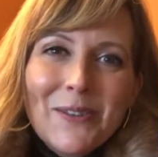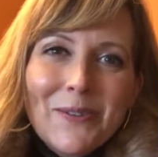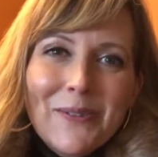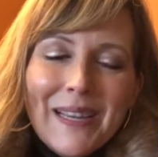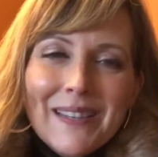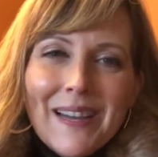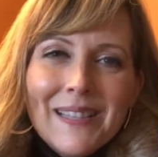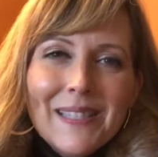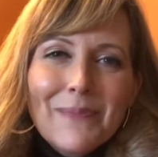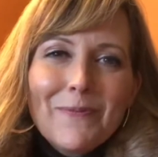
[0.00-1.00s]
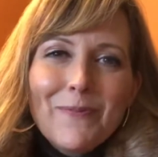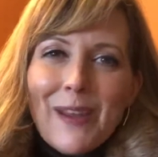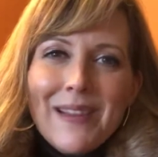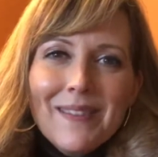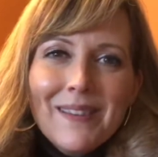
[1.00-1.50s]
to ignite some
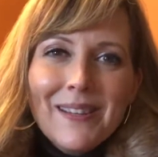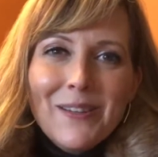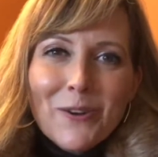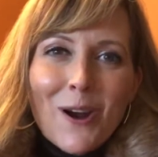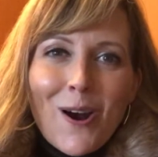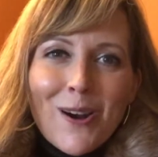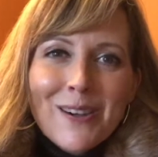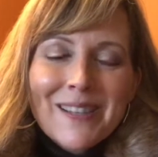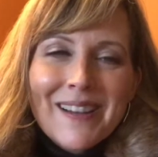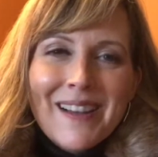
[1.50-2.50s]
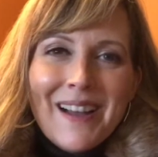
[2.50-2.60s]
faith in your heart,